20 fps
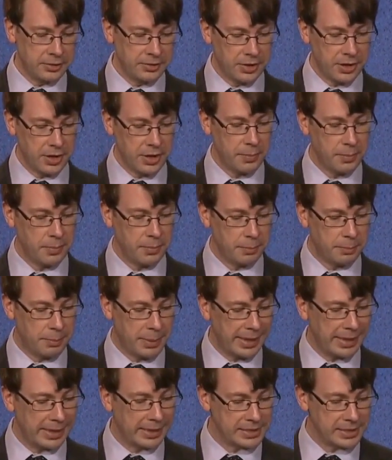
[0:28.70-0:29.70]
the term
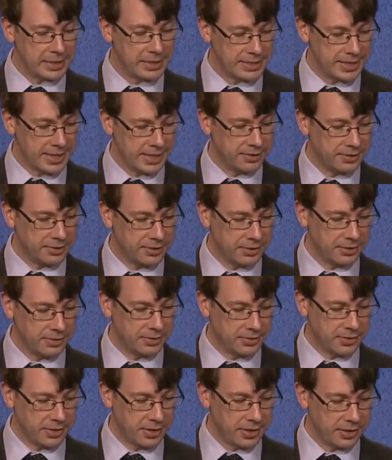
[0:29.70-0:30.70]
pigs has entered
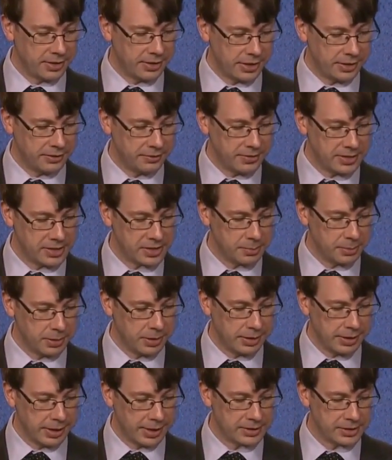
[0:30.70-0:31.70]
the
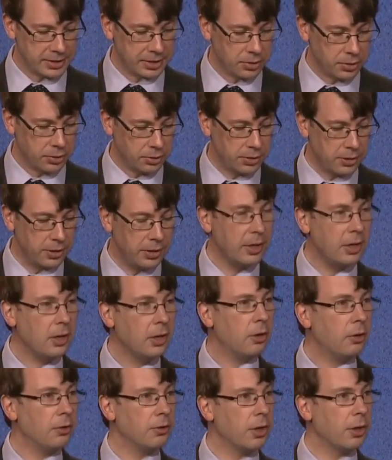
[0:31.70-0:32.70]
investment lexicon,
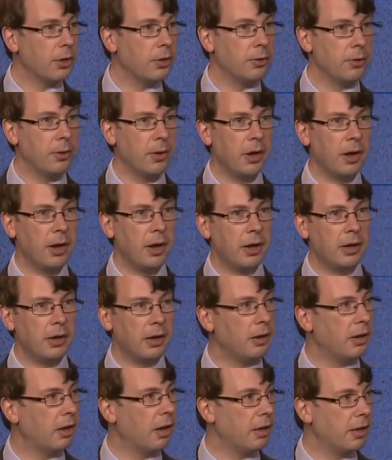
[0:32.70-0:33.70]
although
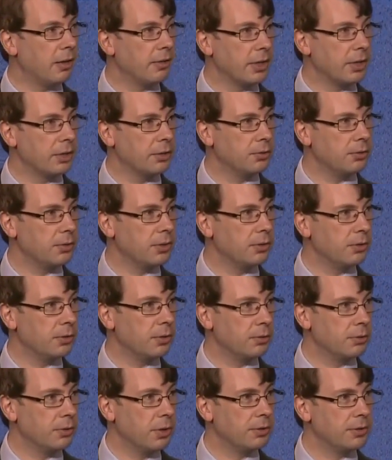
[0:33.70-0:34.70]
I think
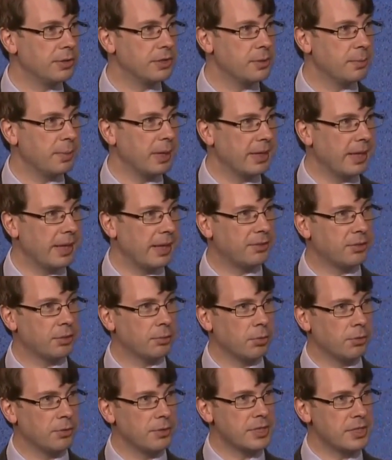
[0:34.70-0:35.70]
you'll notice a bit
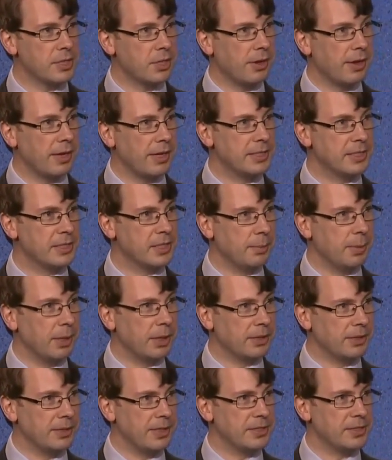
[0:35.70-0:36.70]
later on the slides, the
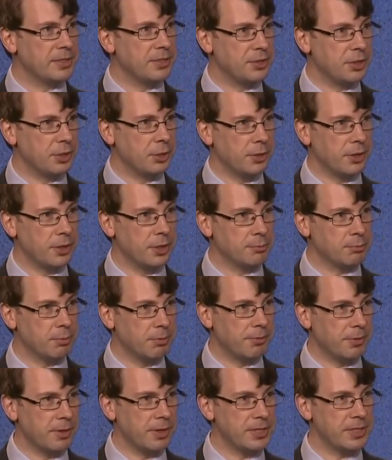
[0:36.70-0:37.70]
Milken Institute has
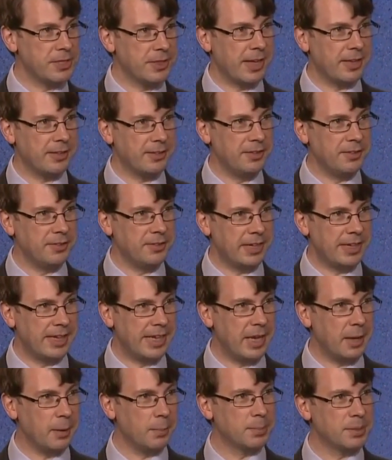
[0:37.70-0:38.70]
reversed that into
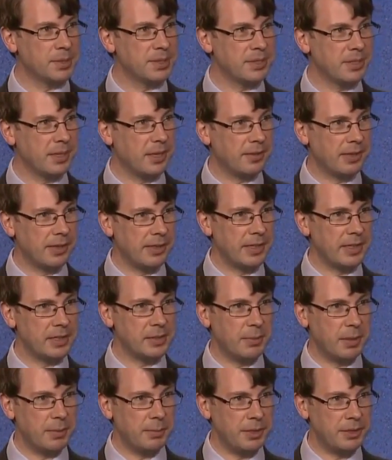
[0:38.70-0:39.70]
GIPS. I think
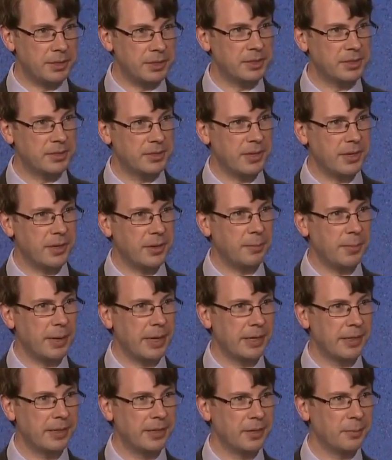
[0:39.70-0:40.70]
that's maybe just
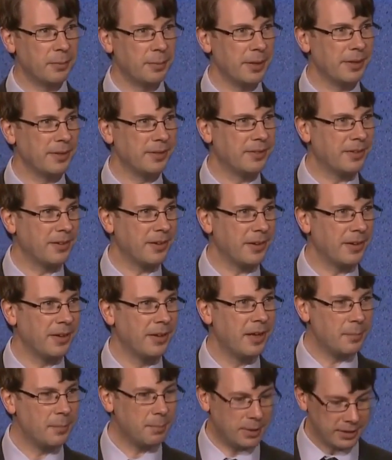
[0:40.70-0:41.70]
being a little bit
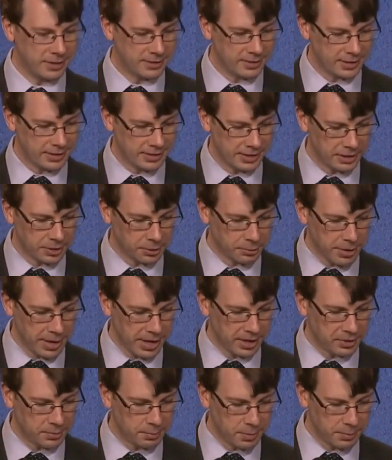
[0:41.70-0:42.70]
politically
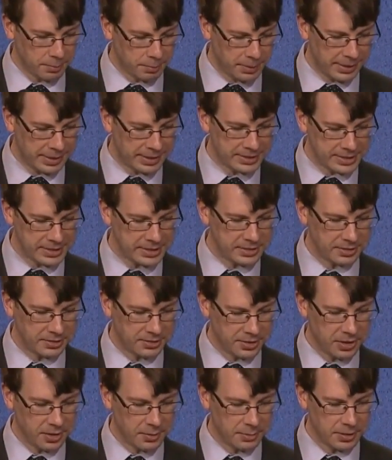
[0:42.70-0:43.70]
correct. But pigs is the
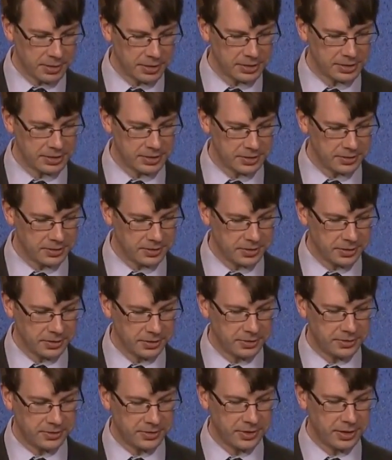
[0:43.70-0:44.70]
term that
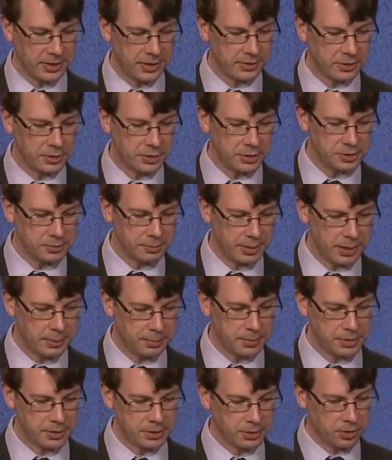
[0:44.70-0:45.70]
the
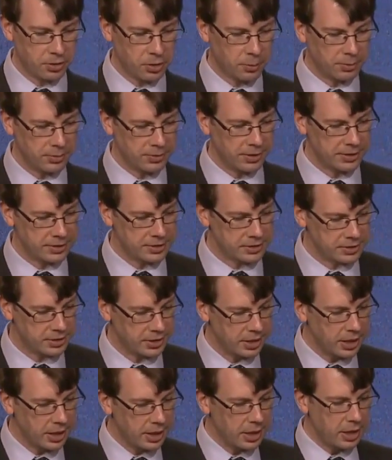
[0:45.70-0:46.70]
newspapers and the commentators
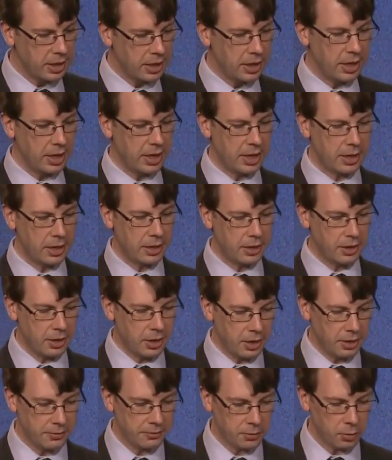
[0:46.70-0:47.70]

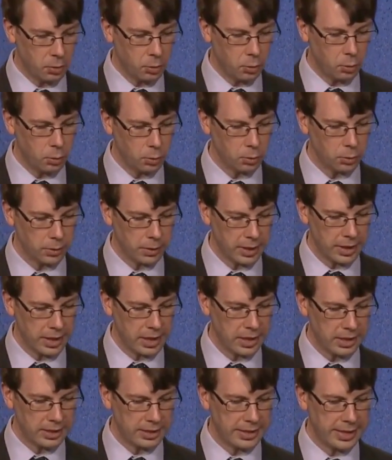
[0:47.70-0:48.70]
have all
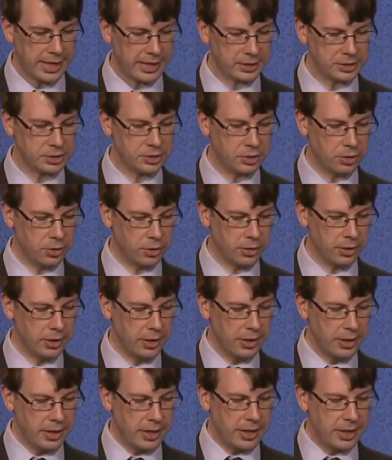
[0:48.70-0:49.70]
latched on.
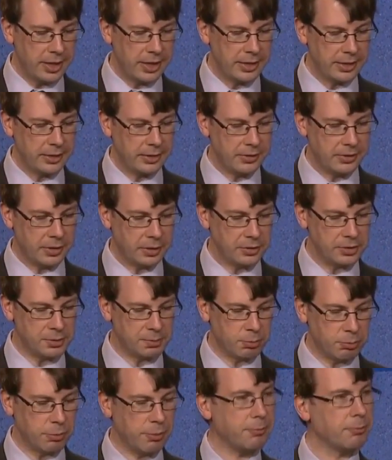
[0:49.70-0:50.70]
And those
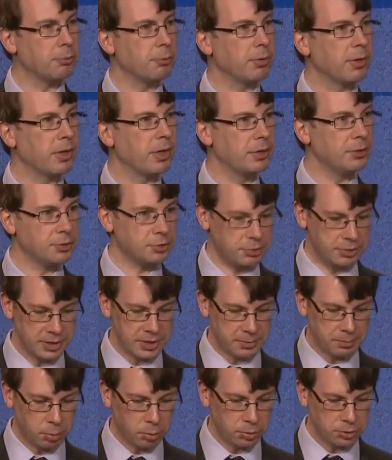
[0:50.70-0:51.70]
peripheral
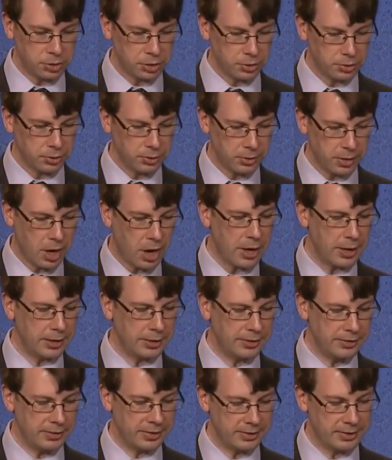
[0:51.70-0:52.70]
countries, Portugal,
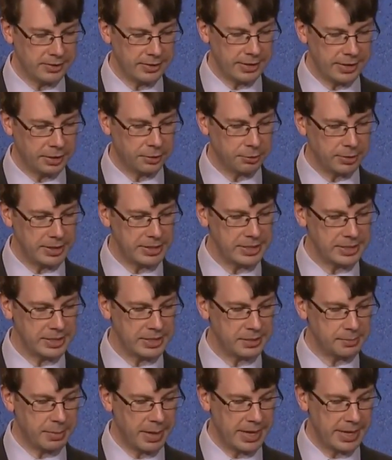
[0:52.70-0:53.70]
Ireland, Italy, Greece
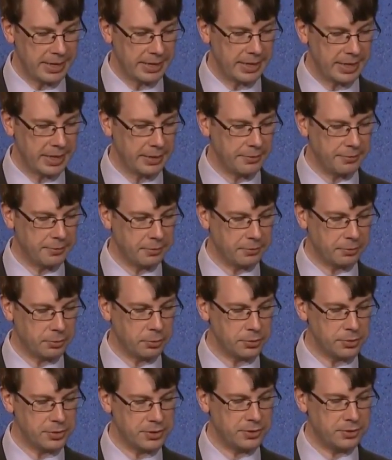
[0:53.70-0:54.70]
and Spain, have, of
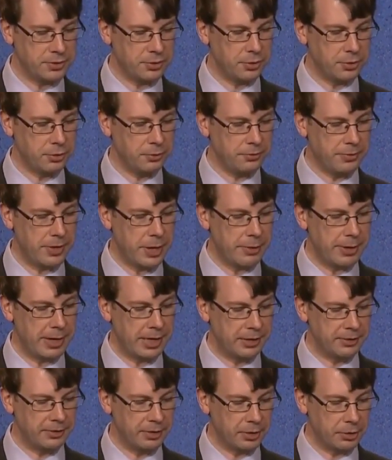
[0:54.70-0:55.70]
course, to
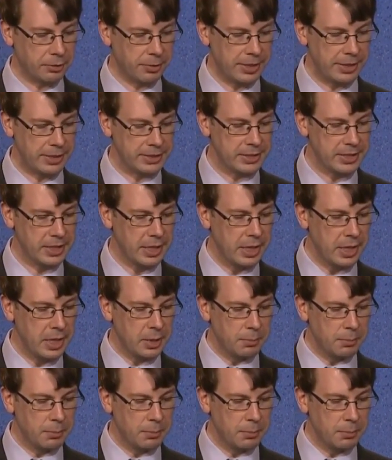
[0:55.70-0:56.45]
varying degrees,